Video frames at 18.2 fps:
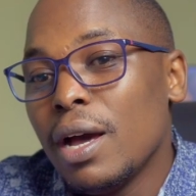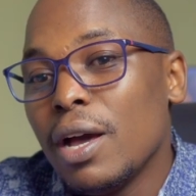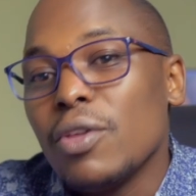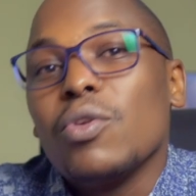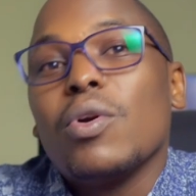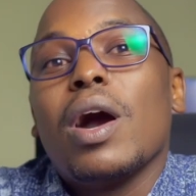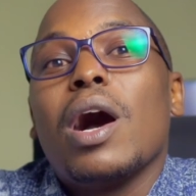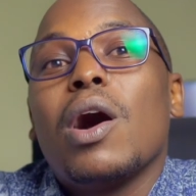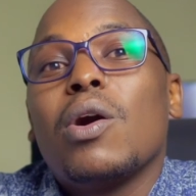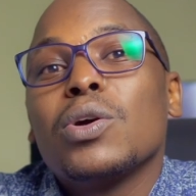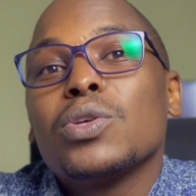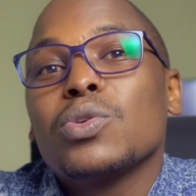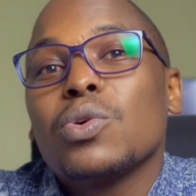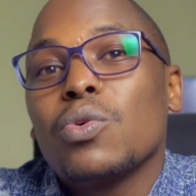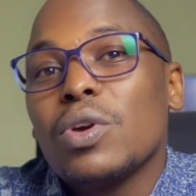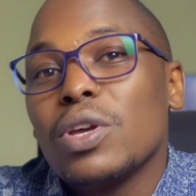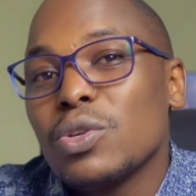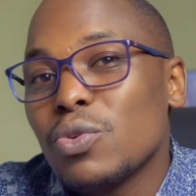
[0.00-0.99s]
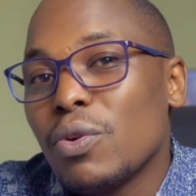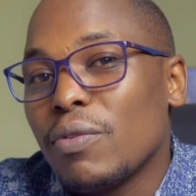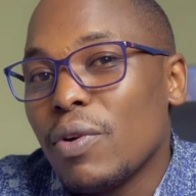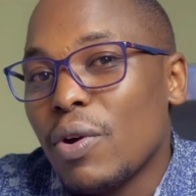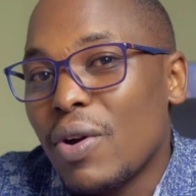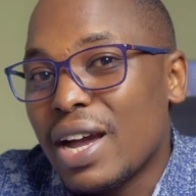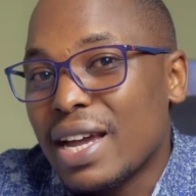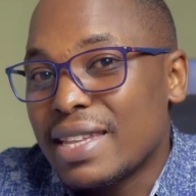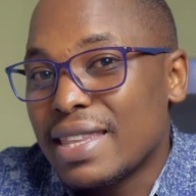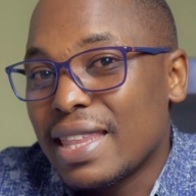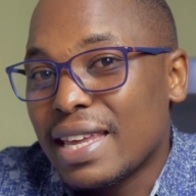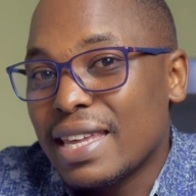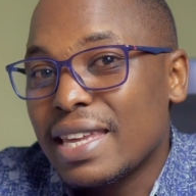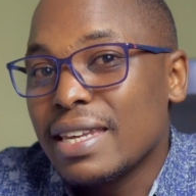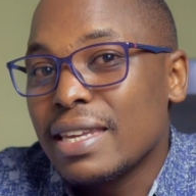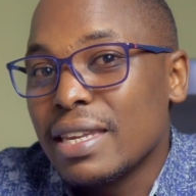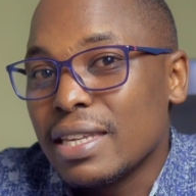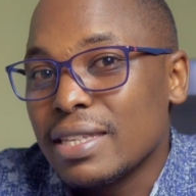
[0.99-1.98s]
you are also going to overwork the
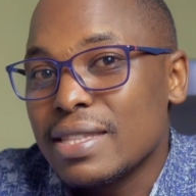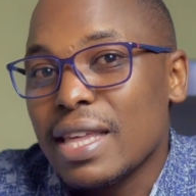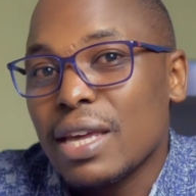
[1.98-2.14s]
kidneys.